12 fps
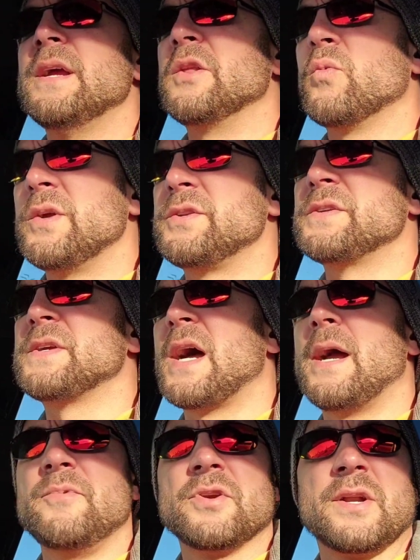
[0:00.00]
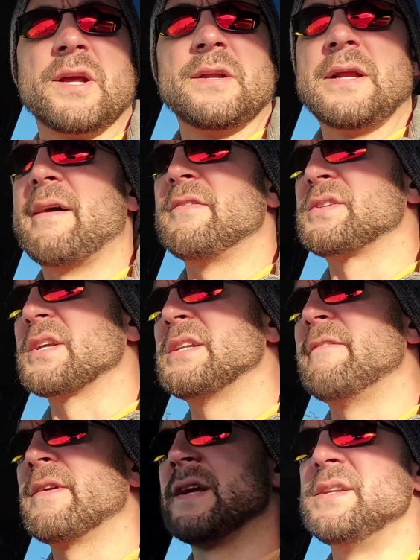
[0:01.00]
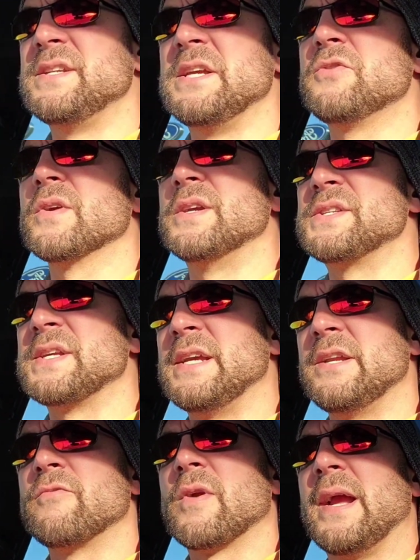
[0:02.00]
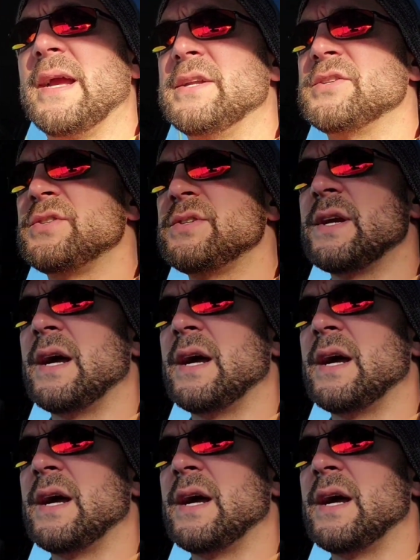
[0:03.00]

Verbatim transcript: in the wintertime you're going to have a significant decrease in range.